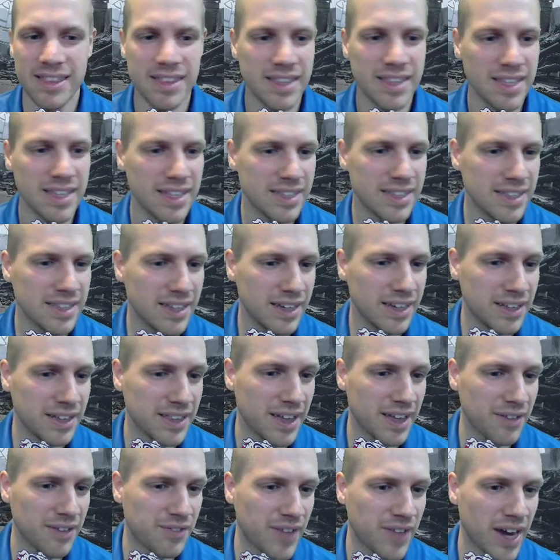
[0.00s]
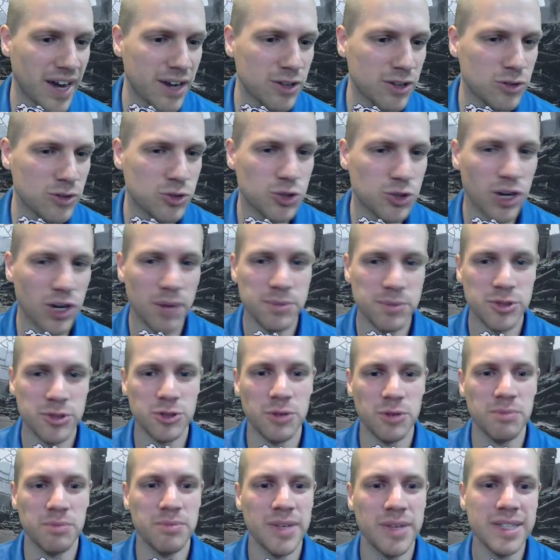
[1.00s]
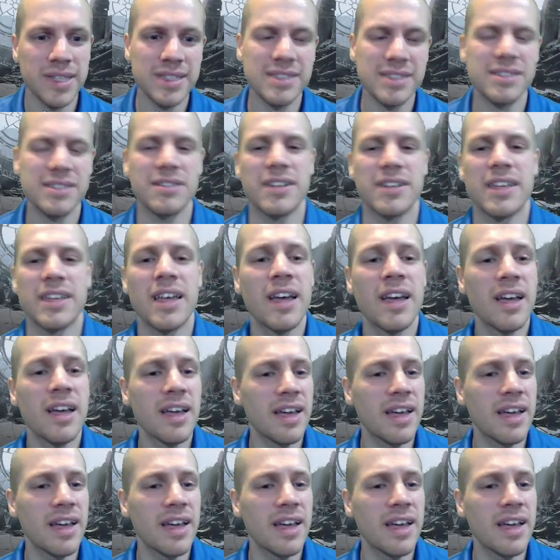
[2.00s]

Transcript: that value drops tremendously.